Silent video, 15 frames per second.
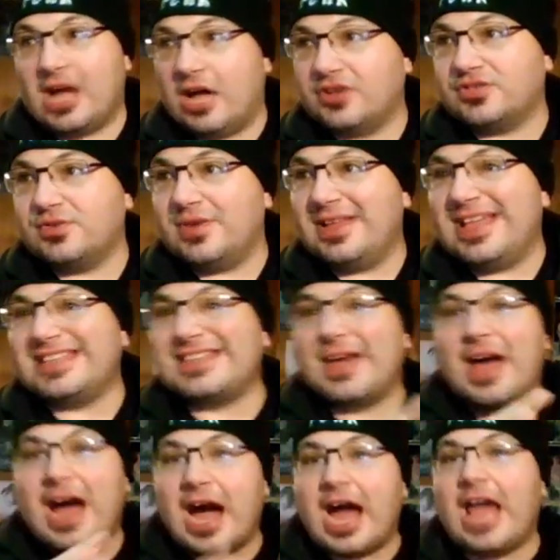college are in is
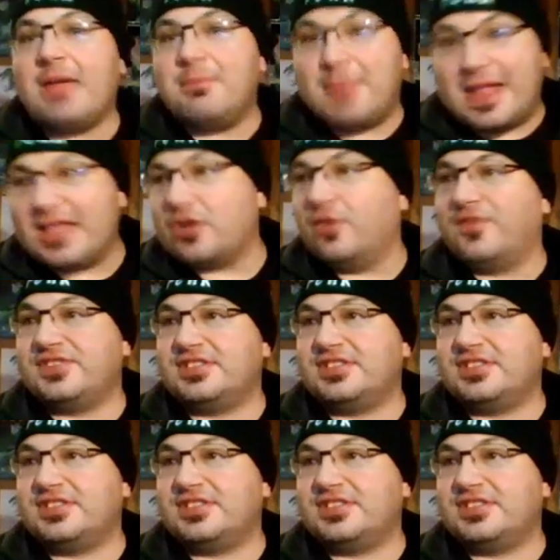a high medical